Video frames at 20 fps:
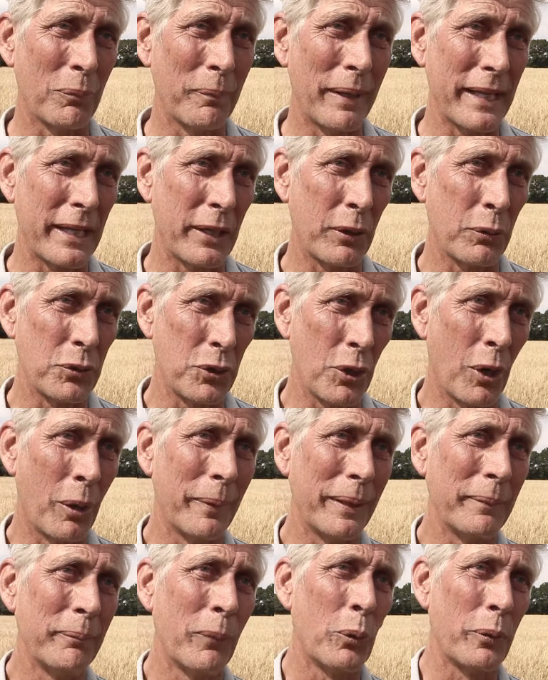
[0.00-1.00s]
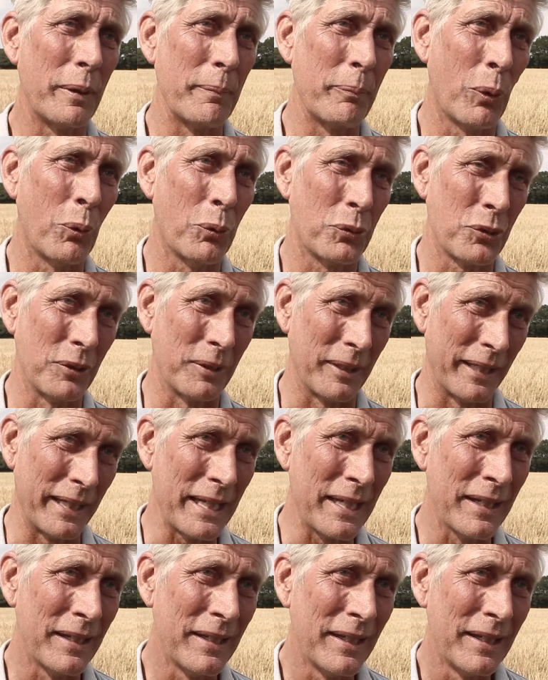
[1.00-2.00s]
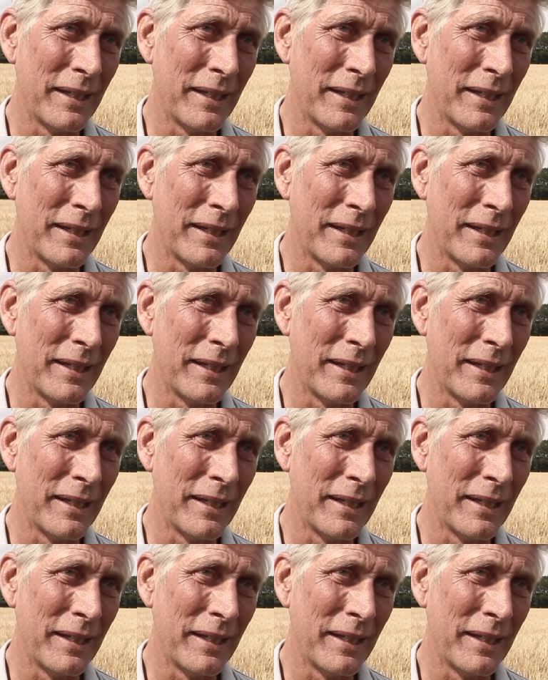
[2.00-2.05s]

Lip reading: make a good job, and more importantly,